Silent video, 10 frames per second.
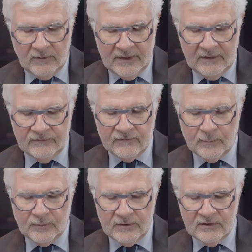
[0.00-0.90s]
weeks,
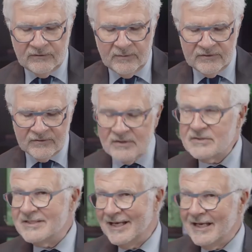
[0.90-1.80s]
the participants
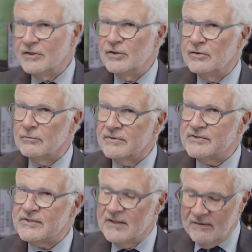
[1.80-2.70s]
continued to
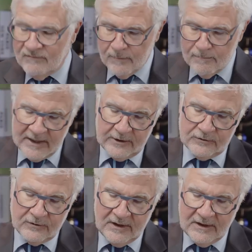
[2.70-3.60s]
receive the
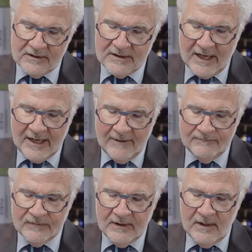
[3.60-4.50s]
Mediterranean
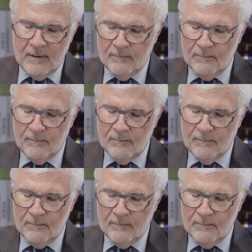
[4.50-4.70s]
diet,